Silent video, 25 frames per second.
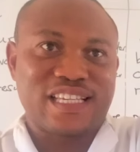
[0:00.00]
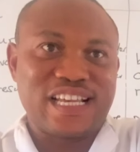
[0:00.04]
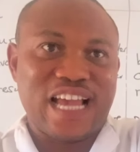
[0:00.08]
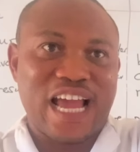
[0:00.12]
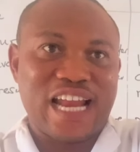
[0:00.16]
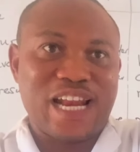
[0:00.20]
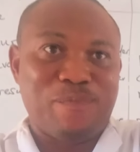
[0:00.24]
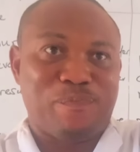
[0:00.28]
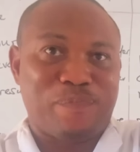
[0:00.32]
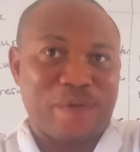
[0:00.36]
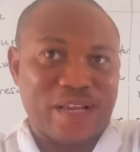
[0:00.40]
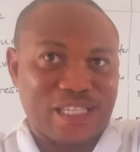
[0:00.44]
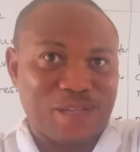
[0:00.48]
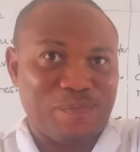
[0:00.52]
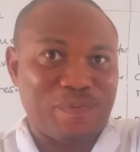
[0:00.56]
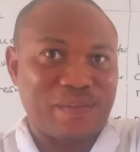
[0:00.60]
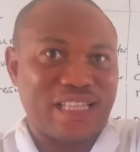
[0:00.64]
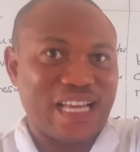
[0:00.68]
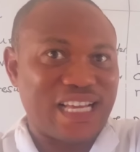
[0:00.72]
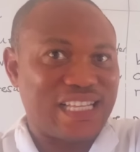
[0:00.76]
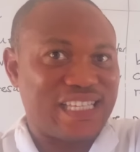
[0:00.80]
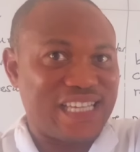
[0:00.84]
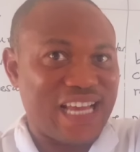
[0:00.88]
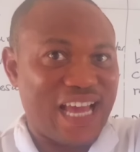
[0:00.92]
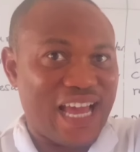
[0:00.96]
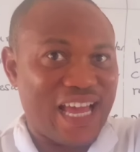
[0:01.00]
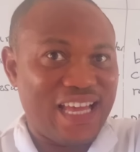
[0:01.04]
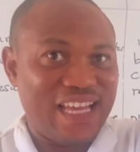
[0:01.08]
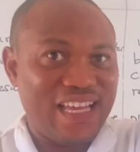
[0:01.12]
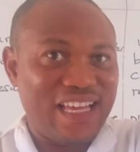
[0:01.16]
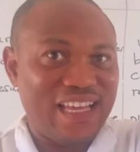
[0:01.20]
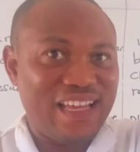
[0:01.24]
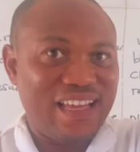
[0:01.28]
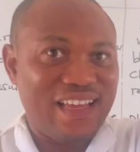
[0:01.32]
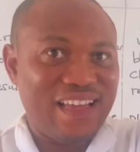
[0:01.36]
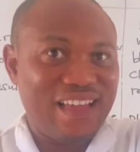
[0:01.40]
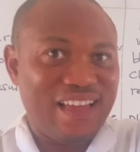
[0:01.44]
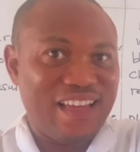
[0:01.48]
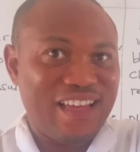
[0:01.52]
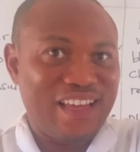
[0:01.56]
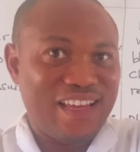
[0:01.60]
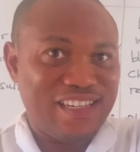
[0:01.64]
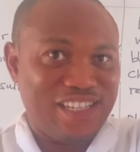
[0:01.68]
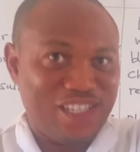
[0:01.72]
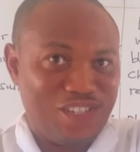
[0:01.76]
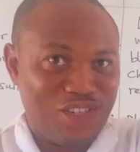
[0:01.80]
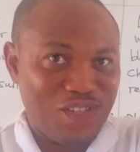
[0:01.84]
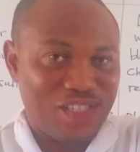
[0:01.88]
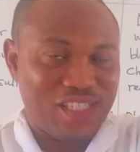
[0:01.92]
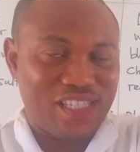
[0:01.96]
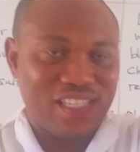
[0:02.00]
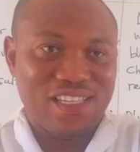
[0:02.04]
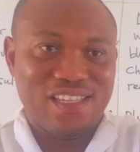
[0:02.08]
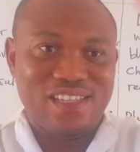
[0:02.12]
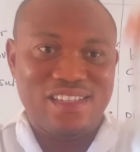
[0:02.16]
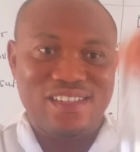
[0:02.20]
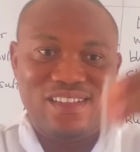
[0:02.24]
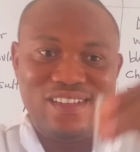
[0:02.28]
any precipitate here. Did you see?